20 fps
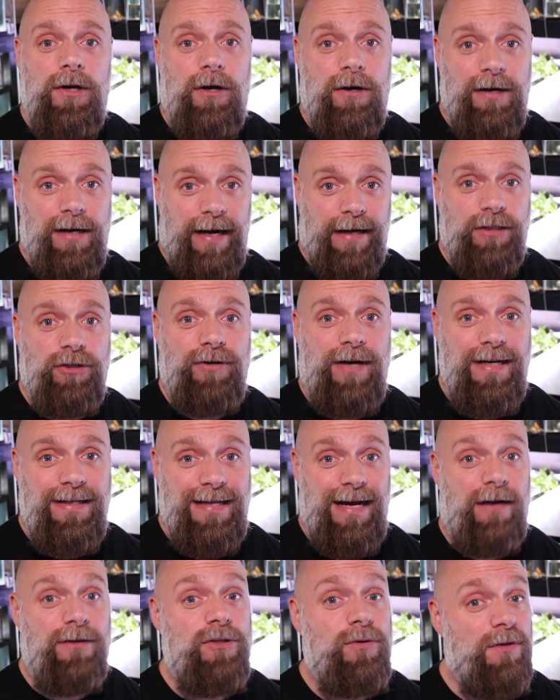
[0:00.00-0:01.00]
or nitrite
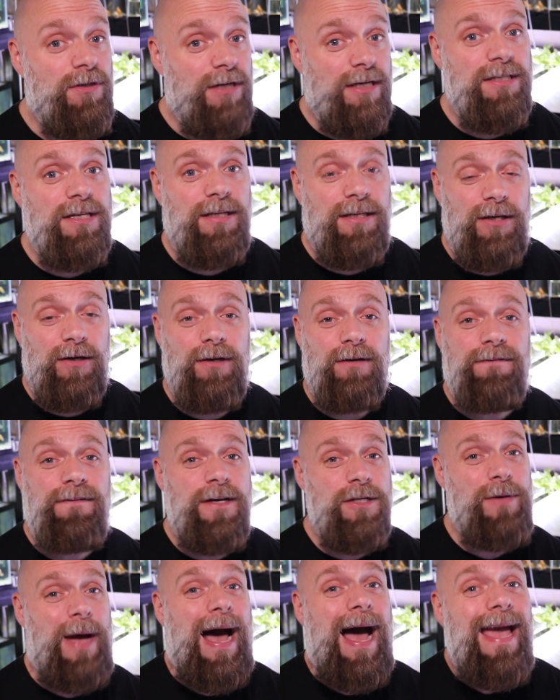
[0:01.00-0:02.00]
down so it doesn't kill your
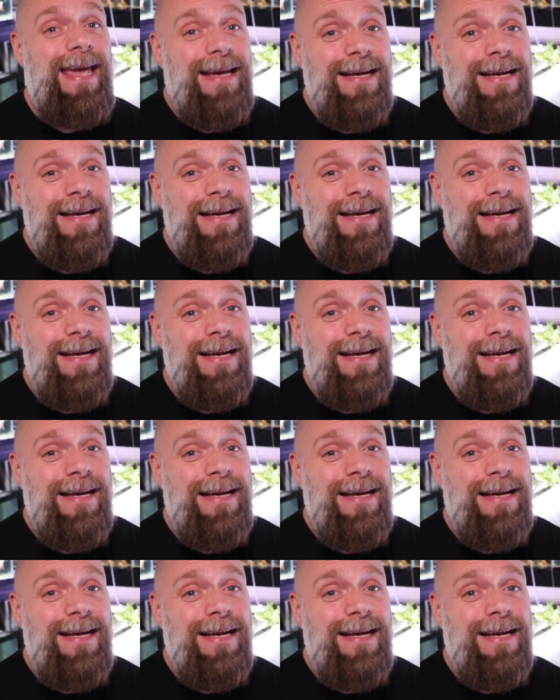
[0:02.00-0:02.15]
fish. I